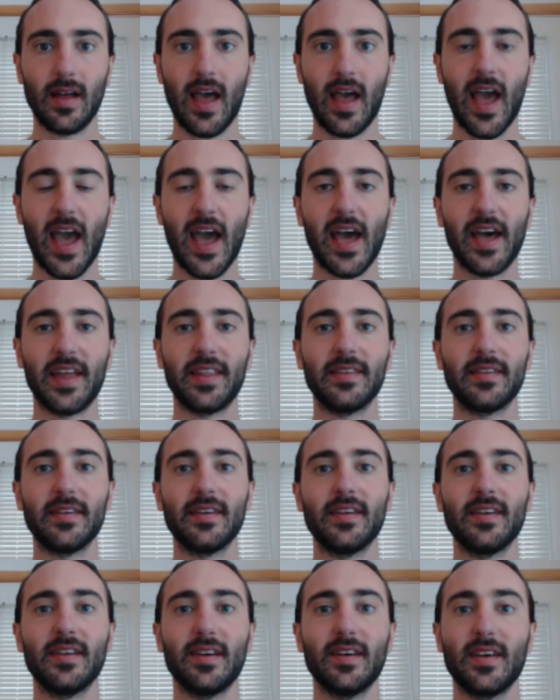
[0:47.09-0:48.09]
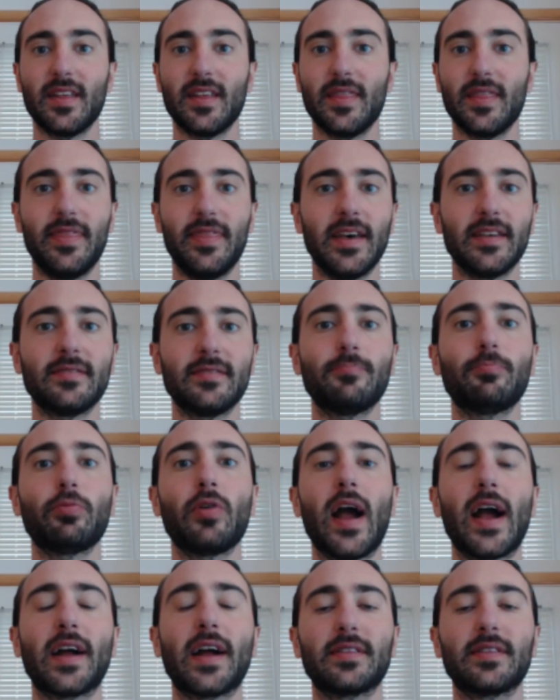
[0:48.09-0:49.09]
And this
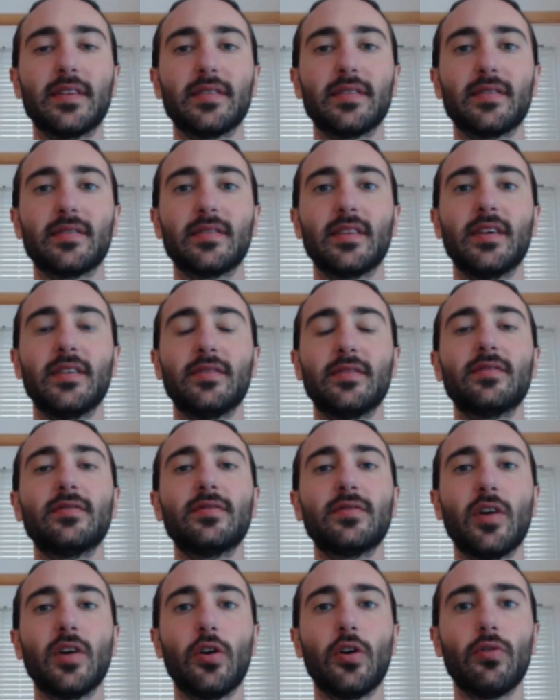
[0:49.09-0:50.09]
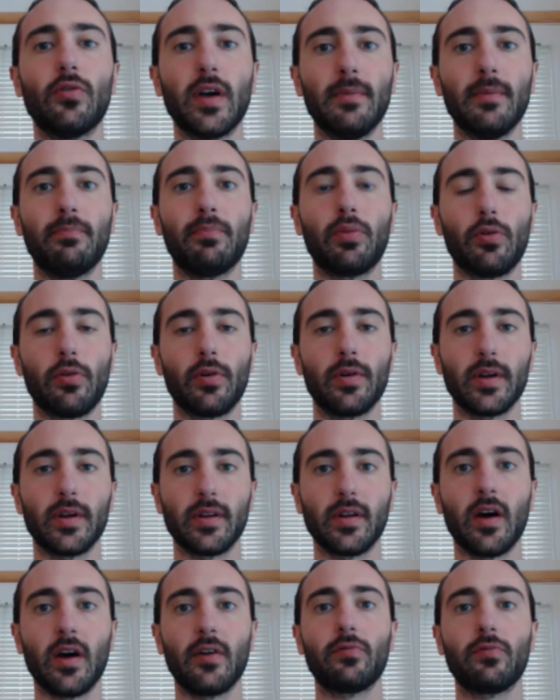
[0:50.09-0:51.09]
practice is so important
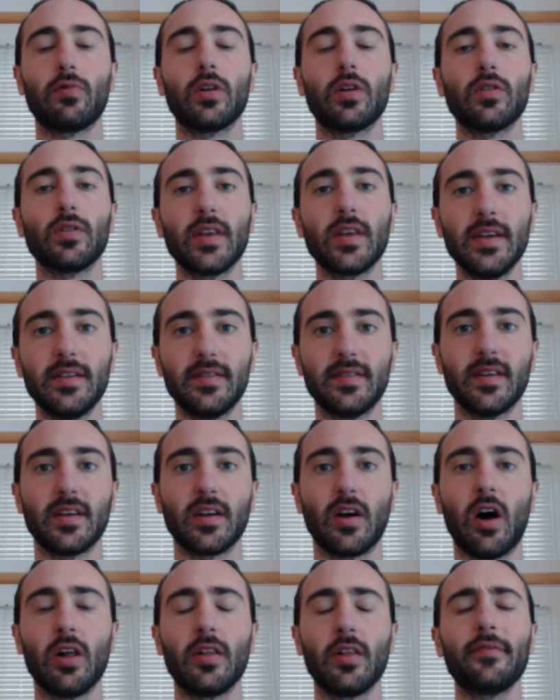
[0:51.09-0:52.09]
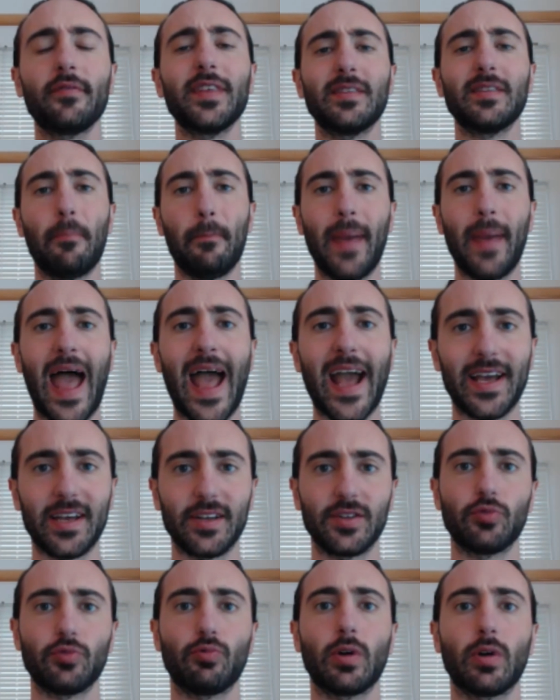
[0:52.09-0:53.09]
of releasing all of this
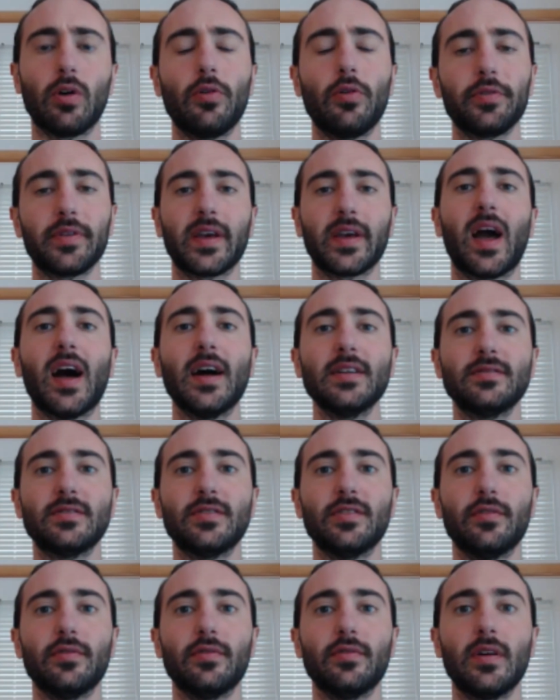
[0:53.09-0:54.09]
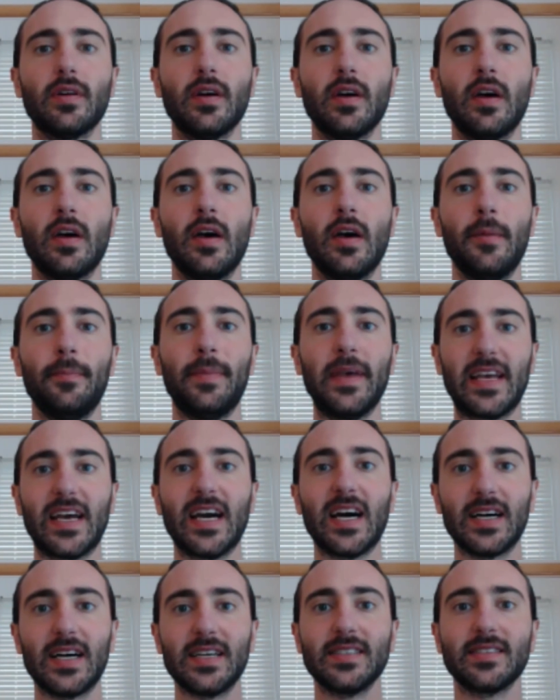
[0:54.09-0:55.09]
baggage we're holding on to
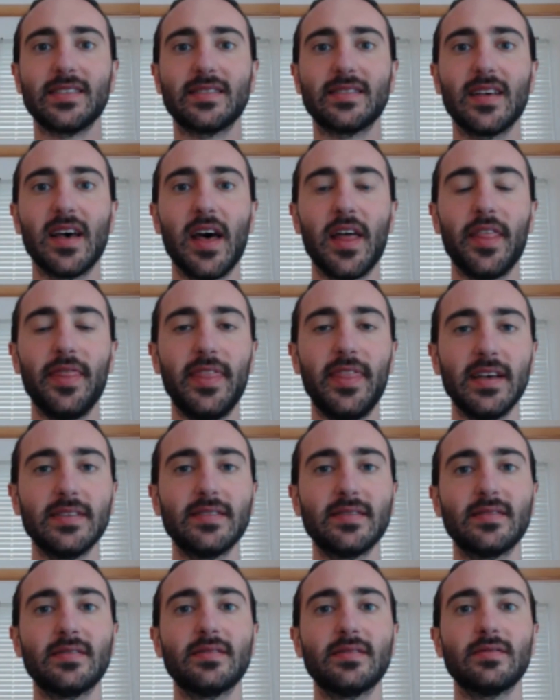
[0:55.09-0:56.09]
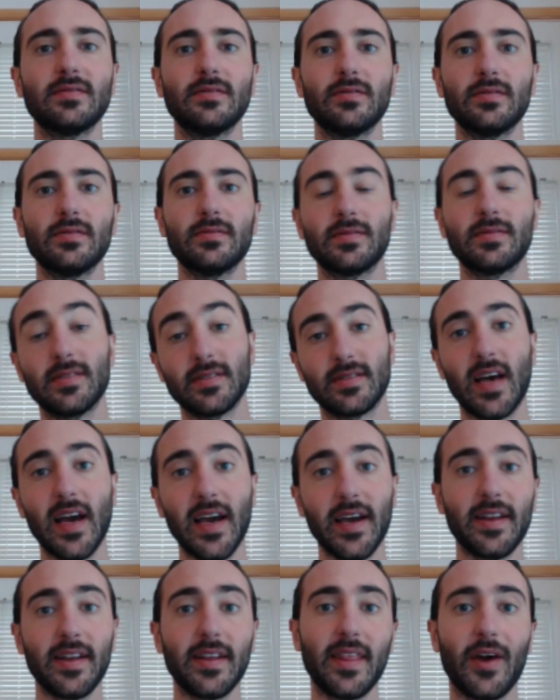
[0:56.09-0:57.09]
because this
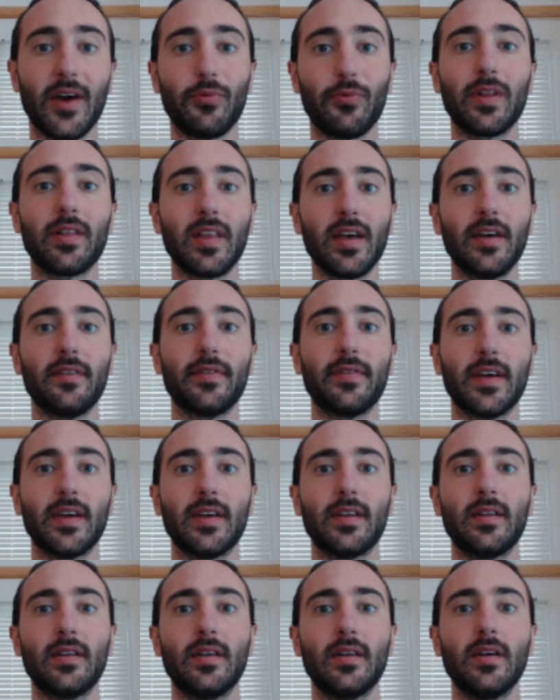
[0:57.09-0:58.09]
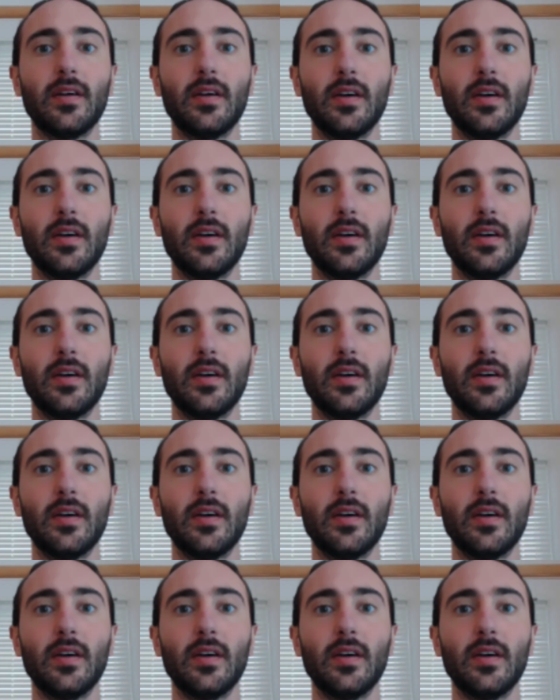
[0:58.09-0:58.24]
society that we live in